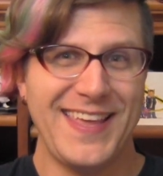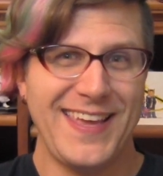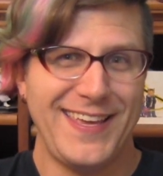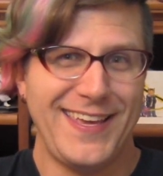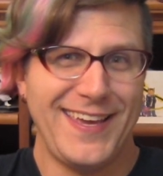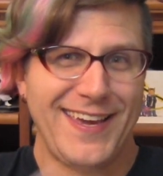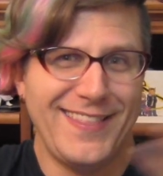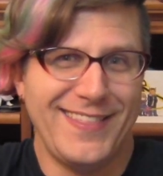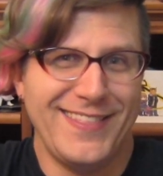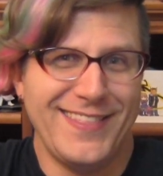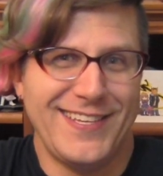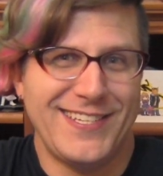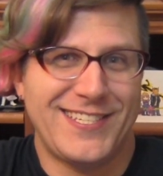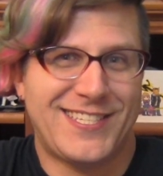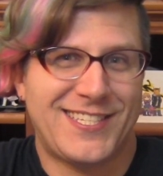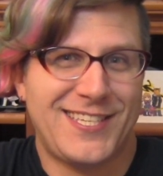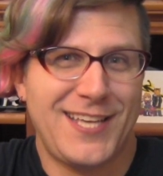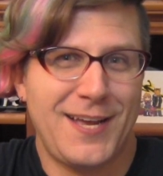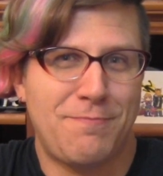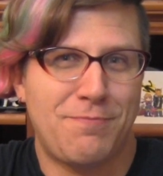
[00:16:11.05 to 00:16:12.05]
they get in
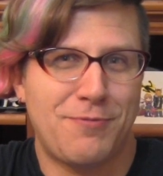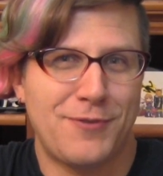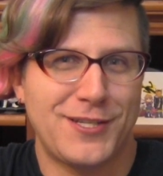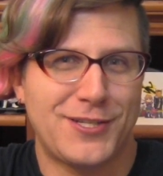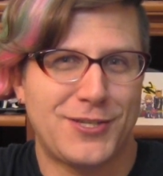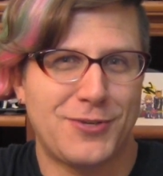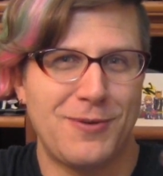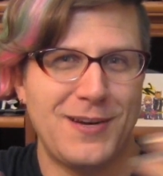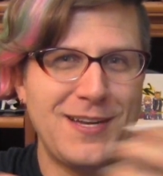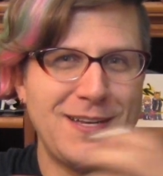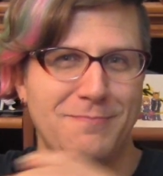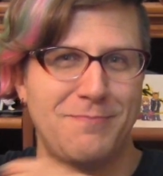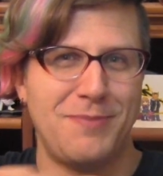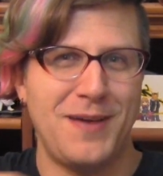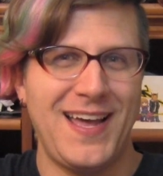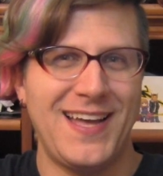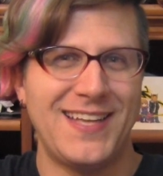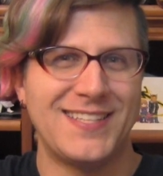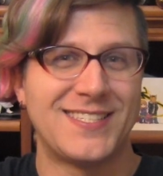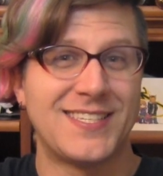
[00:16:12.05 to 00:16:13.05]
these separate twin
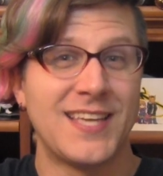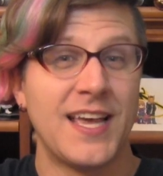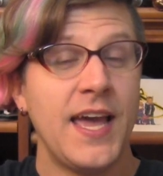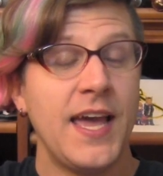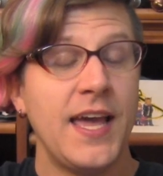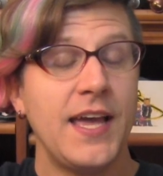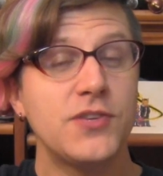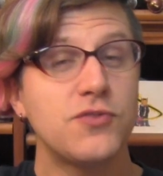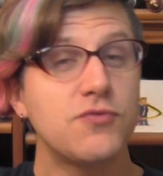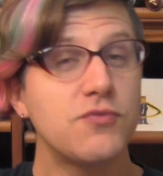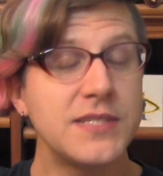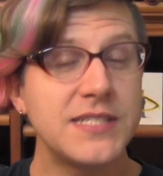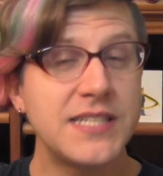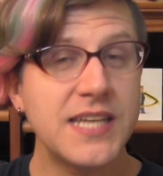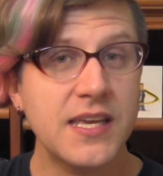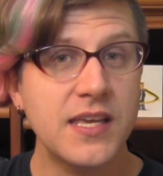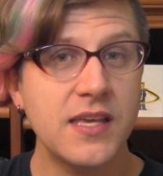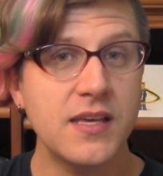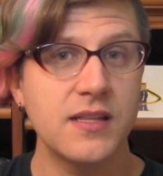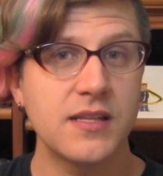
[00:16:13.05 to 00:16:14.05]
beds. It's
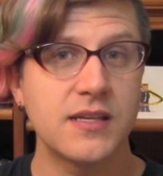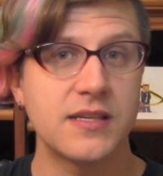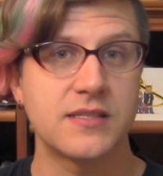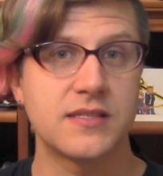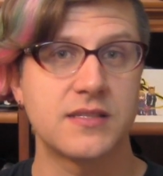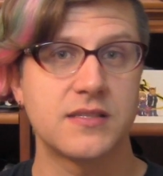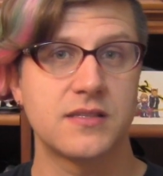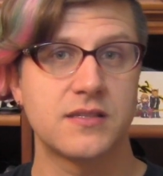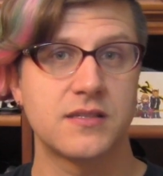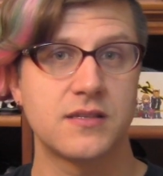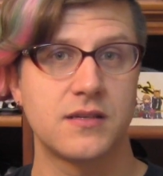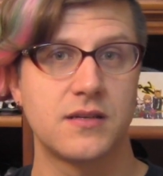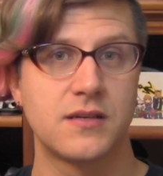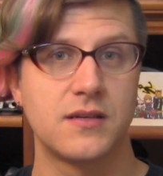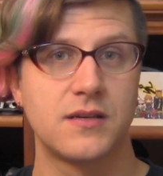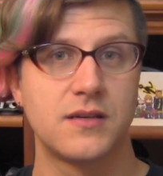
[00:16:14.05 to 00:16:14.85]
ridiculous.